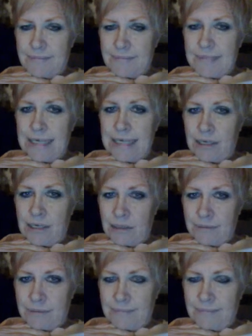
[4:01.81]
here
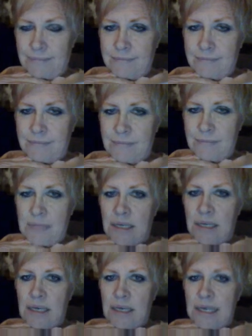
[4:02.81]

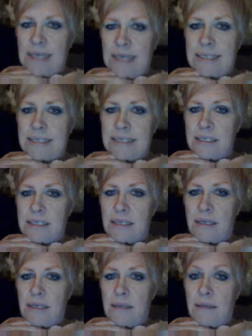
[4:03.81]
is
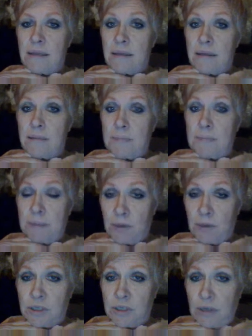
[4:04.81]
people are
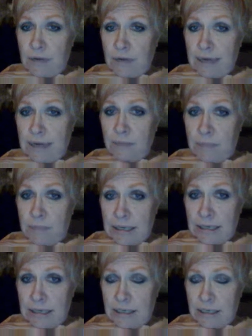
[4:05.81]
donating money.